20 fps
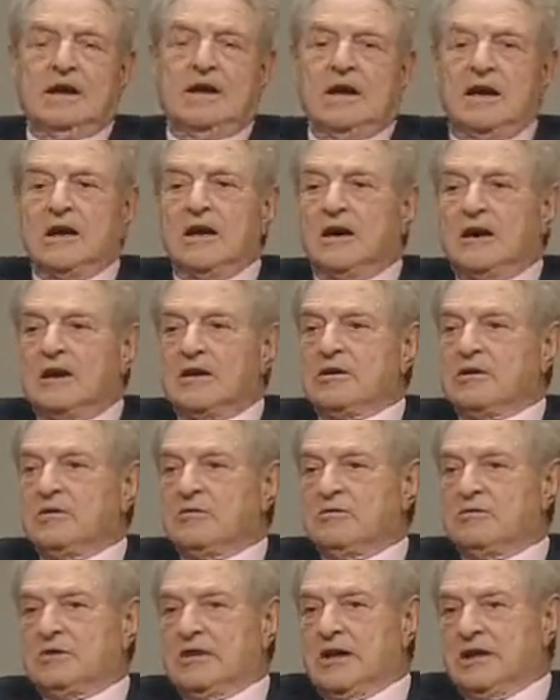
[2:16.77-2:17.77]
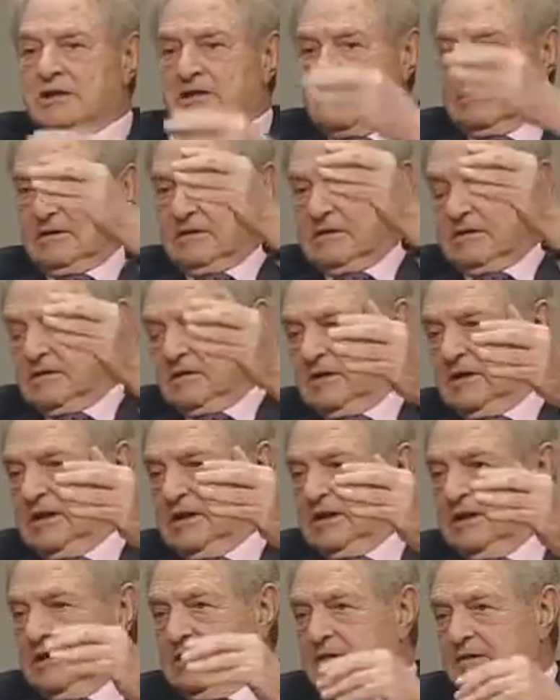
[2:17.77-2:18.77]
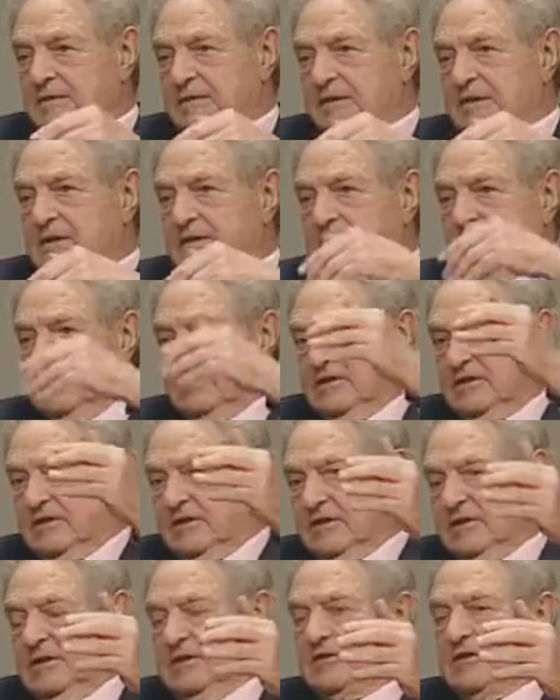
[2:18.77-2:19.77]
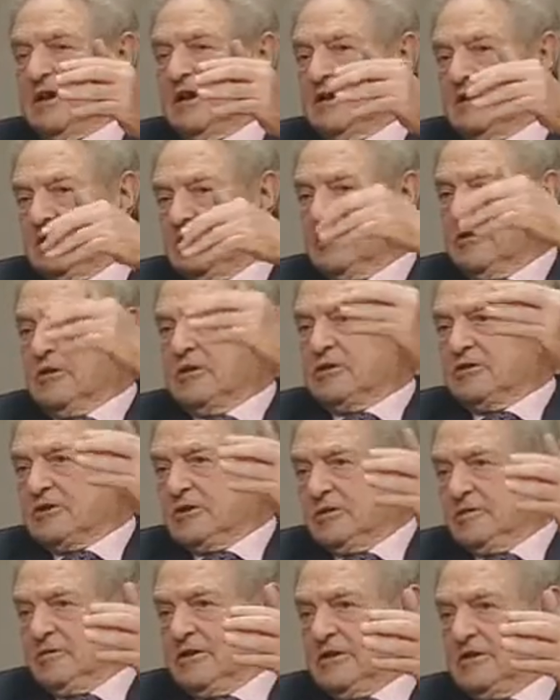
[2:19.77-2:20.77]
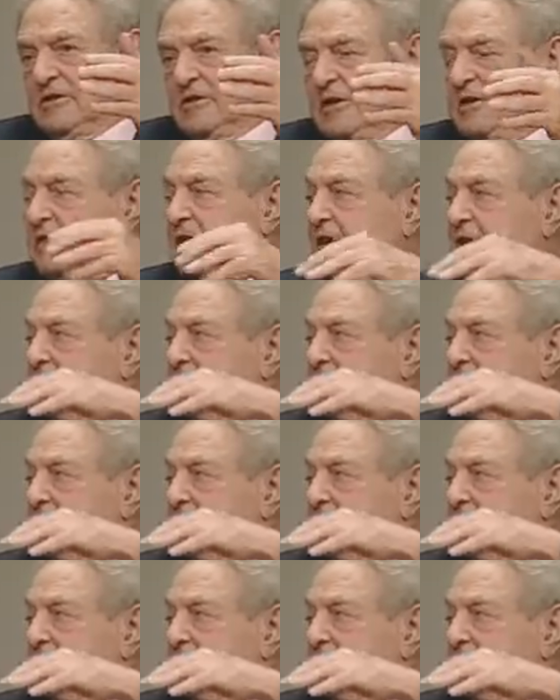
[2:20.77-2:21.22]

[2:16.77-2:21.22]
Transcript: I argue that the, this, this ideology which says